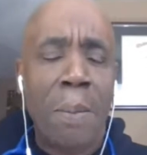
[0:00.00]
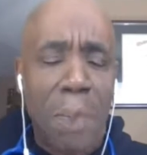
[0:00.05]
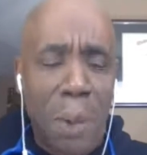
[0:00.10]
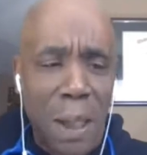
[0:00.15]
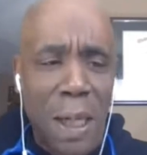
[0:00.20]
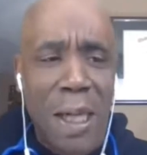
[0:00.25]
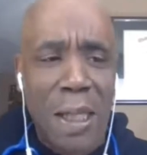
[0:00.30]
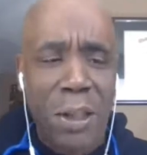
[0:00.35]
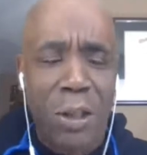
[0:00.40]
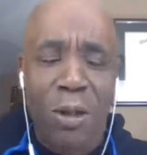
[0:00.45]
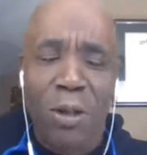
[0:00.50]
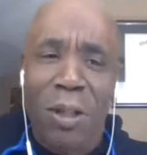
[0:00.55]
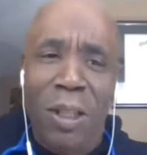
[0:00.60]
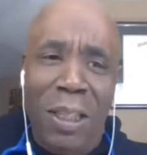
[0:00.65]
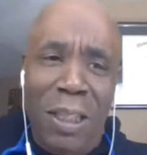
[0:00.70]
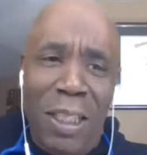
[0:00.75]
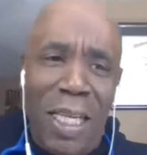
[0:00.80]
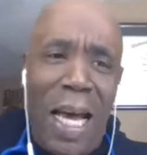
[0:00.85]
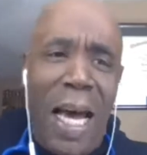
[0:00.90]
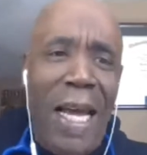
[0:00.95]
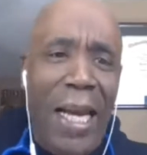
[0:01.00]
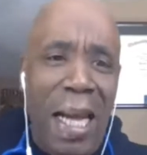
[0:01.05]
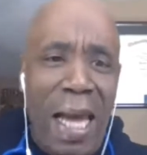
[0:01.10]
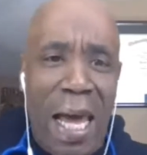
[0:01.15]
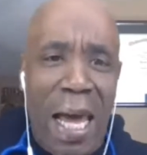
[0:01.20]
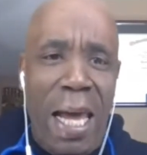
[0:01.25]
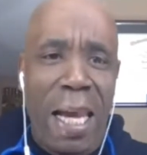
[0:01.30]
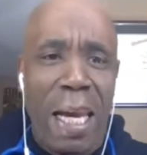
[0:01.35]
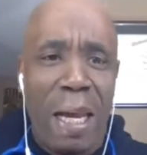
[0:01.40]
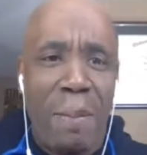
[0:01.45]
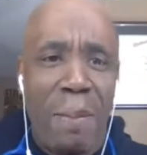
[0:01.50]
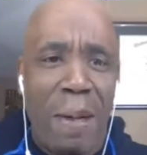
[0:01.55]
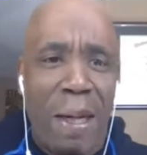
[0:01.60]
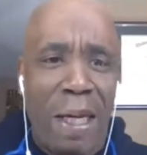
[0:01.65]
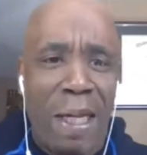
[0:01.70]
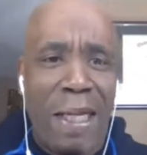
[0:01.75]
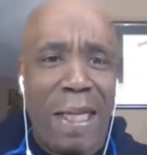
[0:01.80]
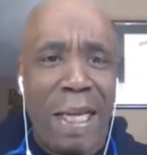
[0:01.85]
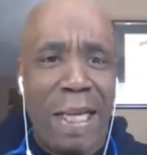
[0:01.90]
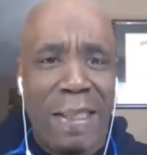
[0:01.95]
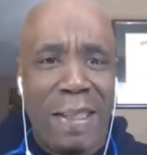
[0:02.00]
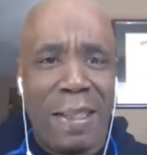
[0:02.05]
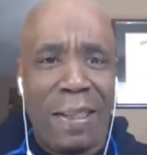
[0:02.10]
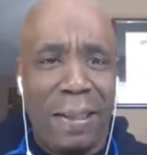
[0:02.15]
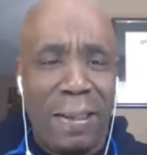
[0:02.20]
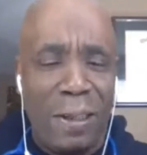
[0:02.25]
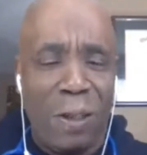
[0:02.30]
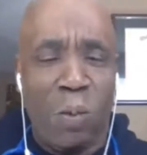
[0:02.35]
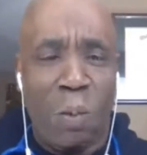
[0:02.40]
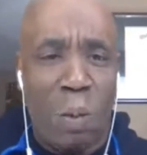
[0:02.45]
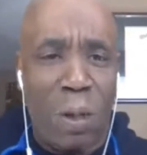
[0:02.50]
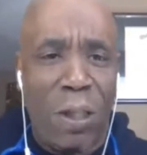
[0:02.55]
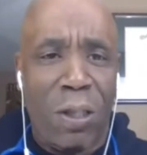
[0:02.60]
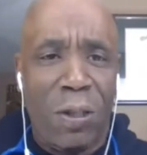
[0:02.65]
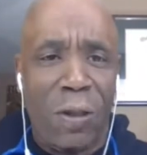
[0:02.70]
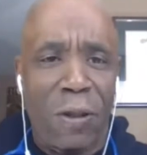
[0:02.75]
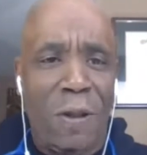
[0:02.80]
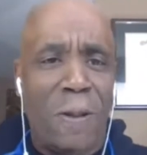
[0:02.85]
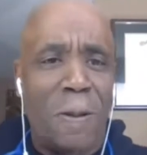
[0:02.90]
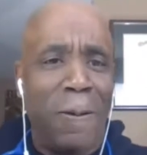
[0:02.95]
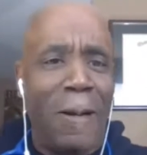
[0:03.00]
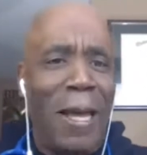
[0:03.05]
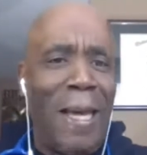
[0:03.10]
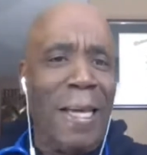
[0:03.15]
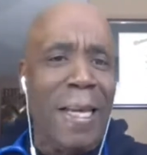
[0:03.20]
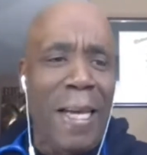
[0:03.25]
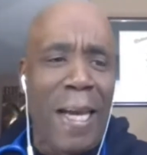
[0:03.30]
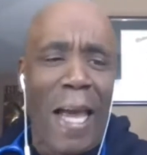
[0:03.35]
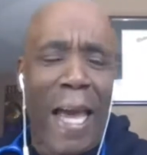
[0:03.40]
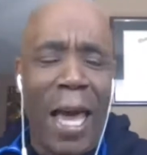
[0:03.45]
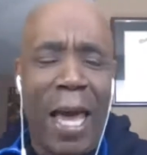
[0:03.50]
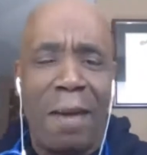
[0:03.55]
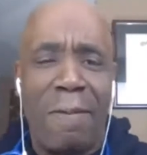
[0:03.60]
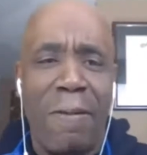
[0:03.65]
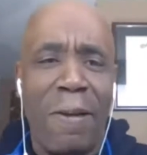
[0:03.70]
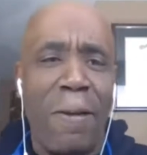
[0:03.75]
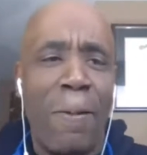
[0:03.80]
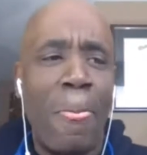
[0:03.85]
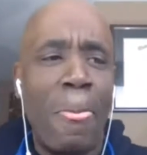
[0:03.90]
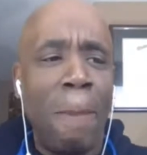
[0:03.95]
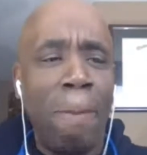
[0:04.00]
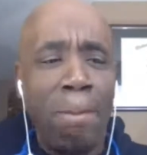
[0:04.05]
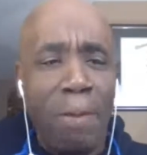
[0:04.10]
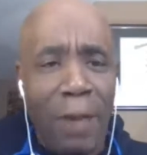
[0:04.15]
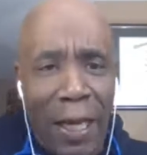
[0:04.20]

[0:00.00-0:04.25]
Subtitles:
Plus, you just got to have that medication list with you so they can have it